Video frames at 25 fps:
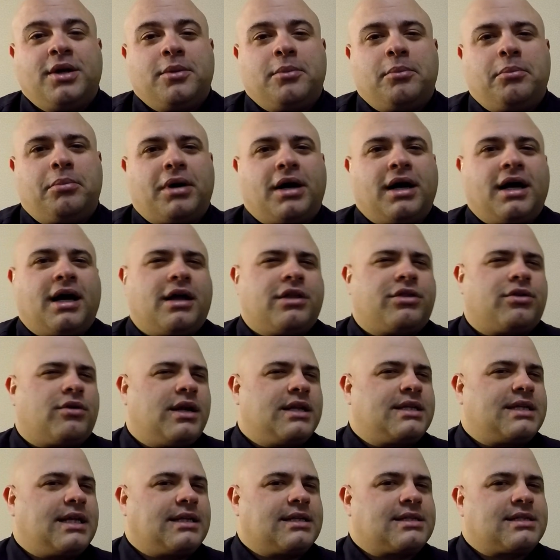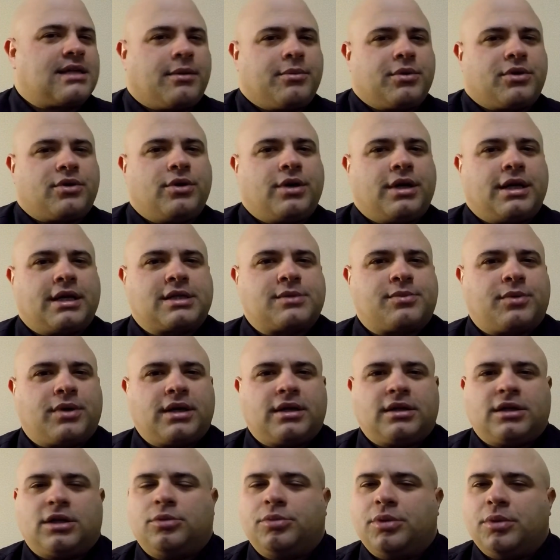But I thought I'd take this opportunity to explain
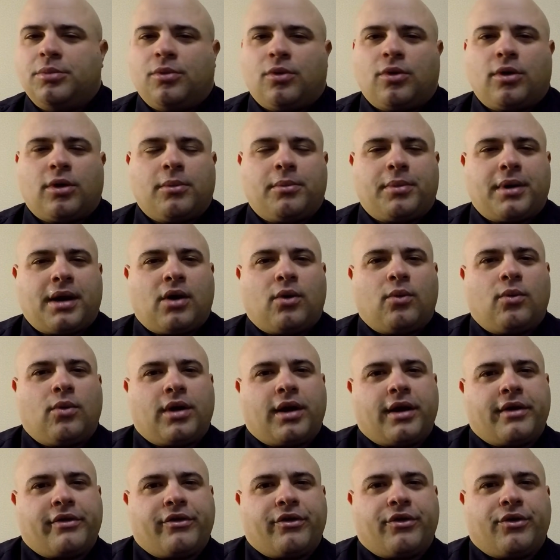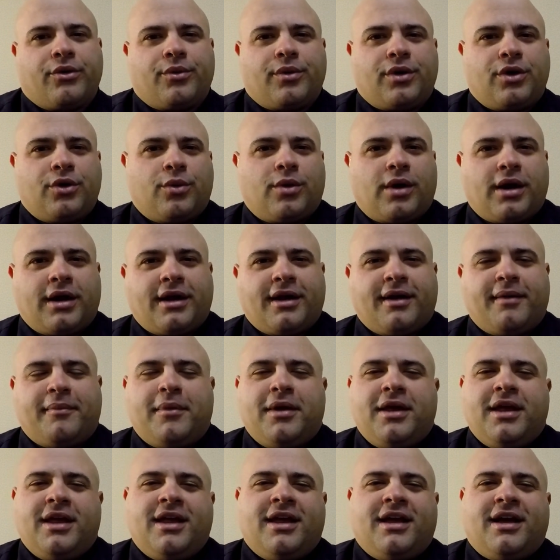a little bit more about what I do and who I am.
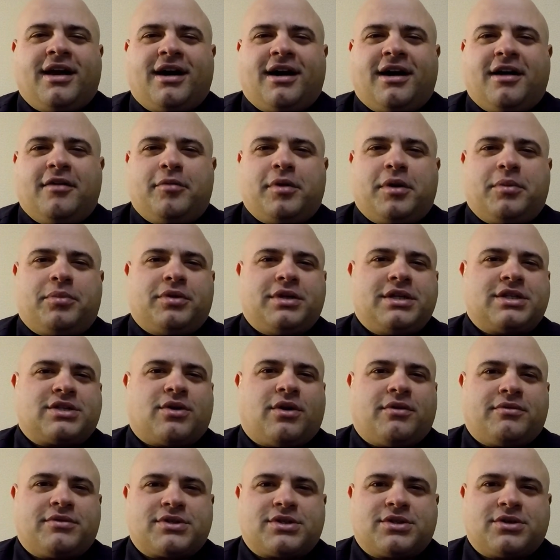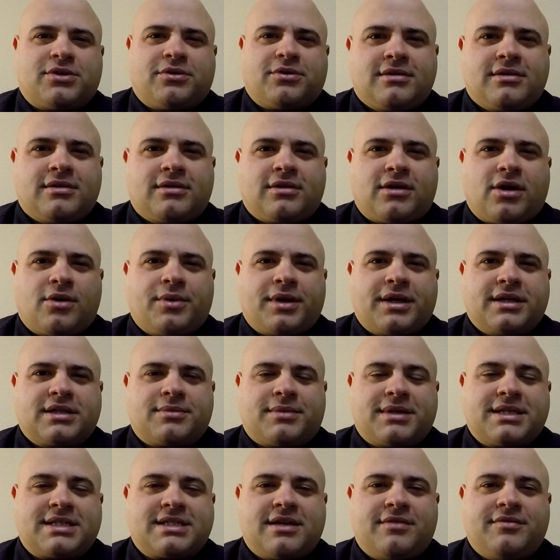I've been a police officer going into
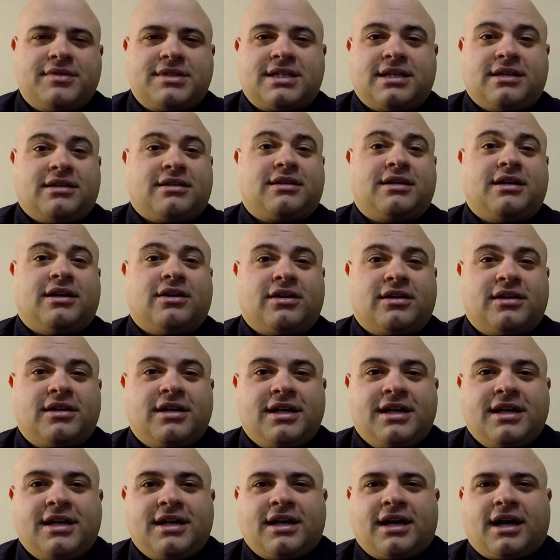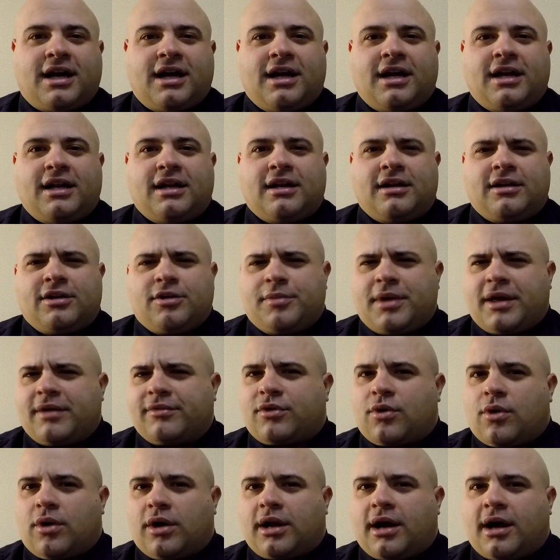my 17th year, and you may have
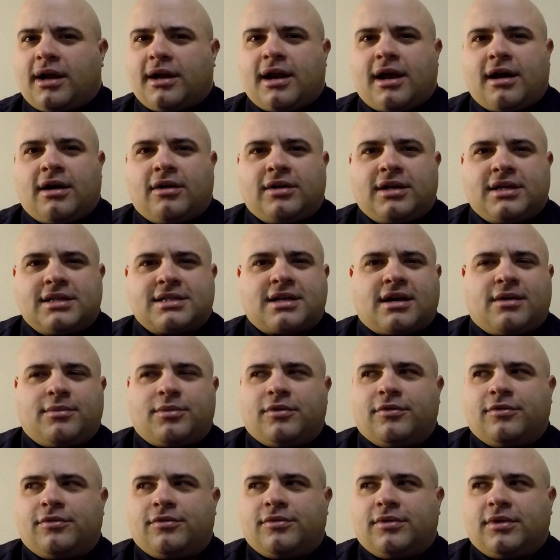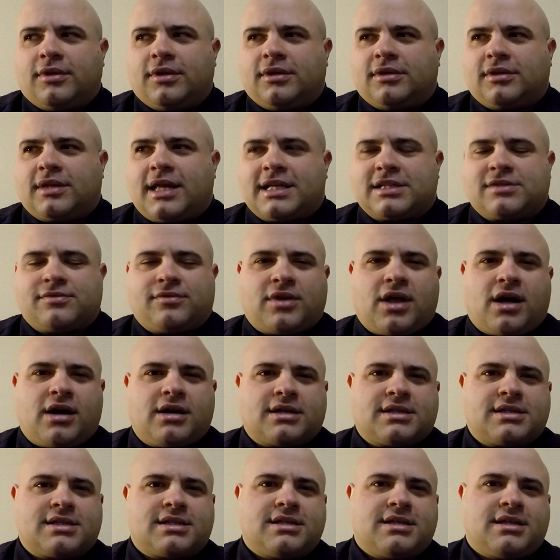caught on now in these couple of last
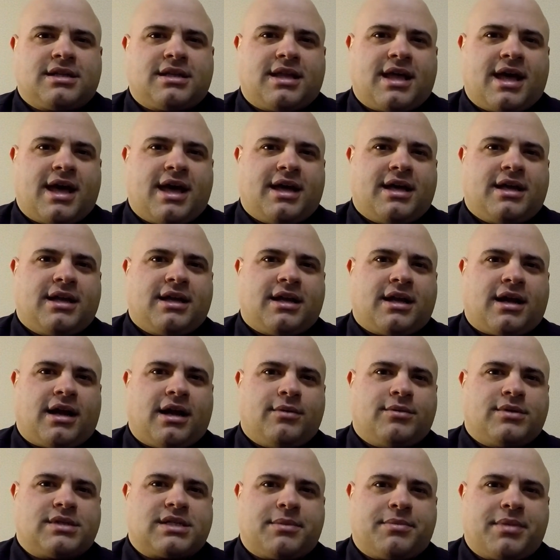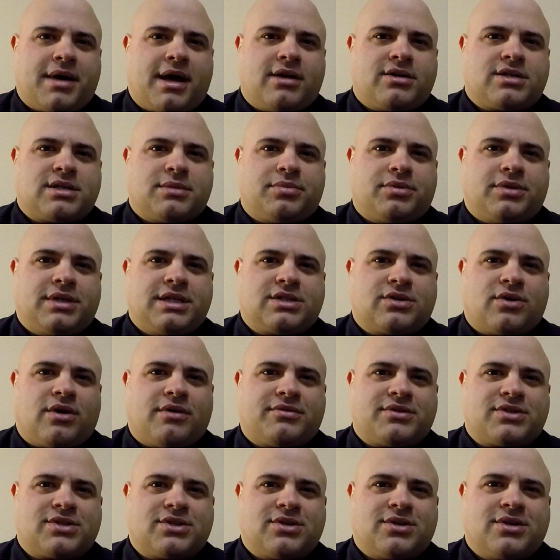vlogs that I was a Patterson police
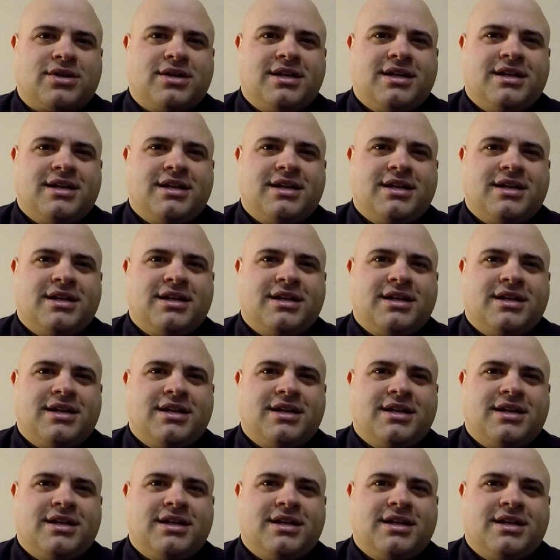officer